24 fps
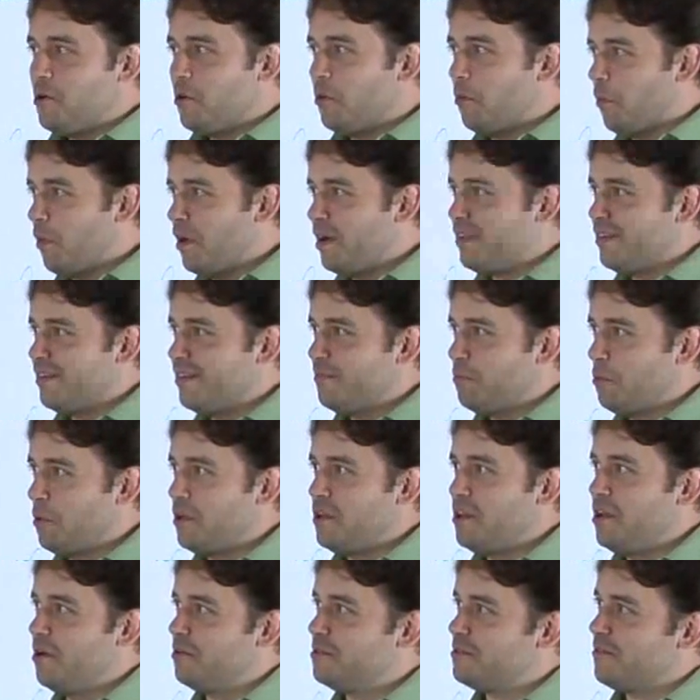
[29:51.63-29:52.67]

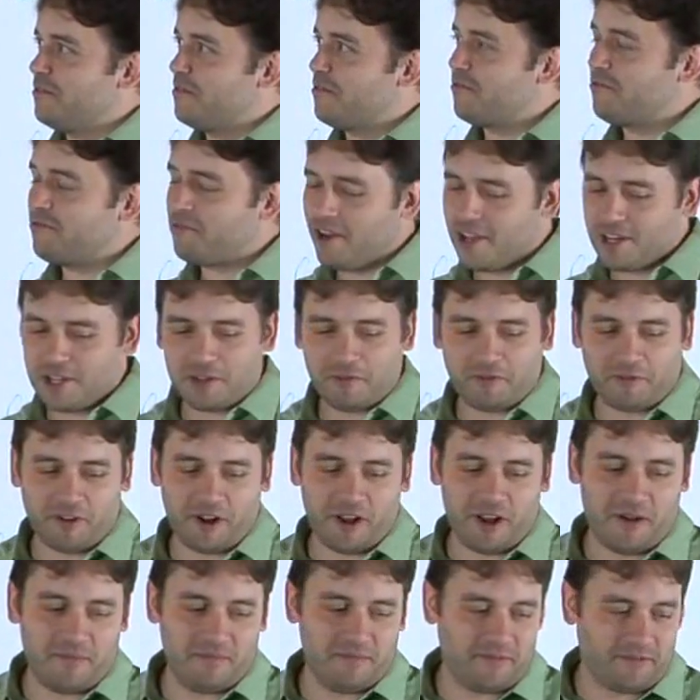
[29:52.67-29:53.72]
One note, fresh
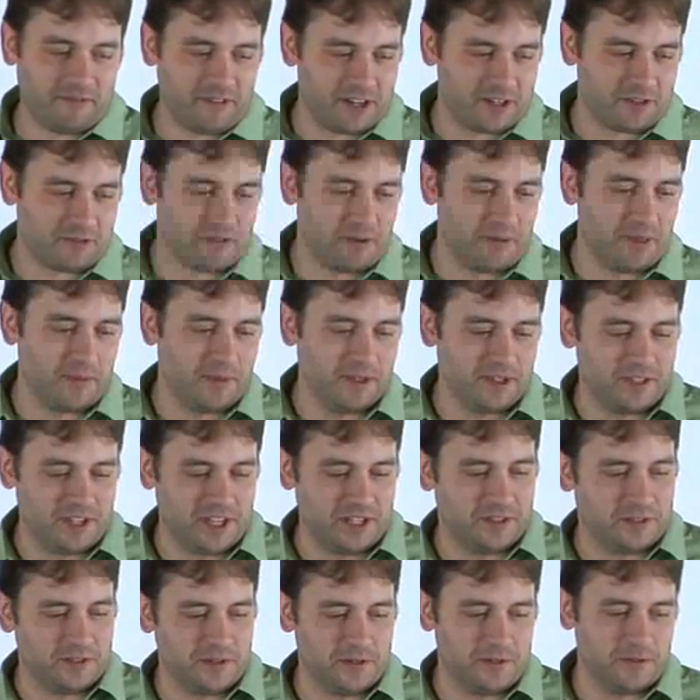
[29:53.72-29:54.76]
from
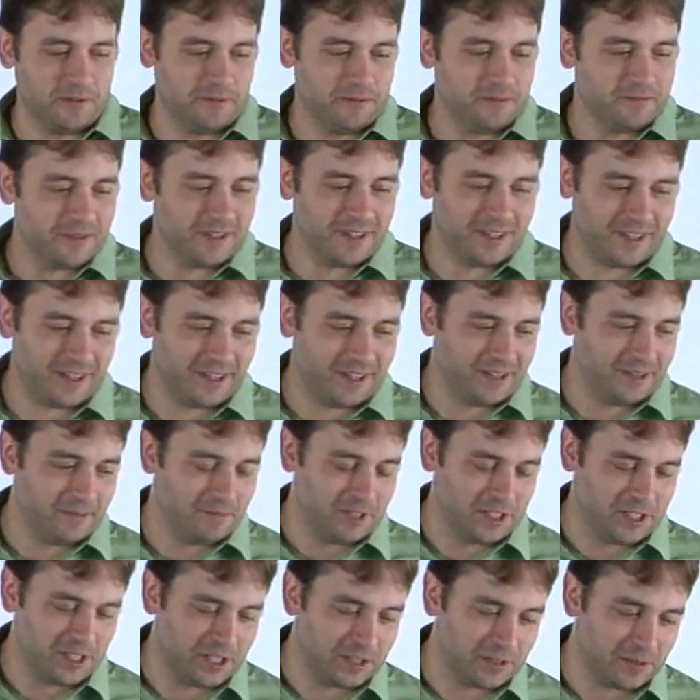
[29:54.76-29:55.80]
the
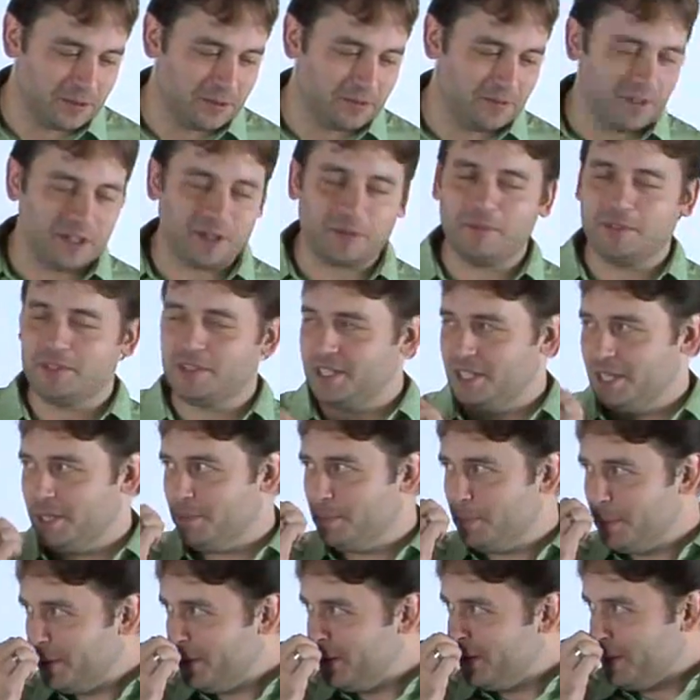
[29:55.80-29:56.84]
Magento development team,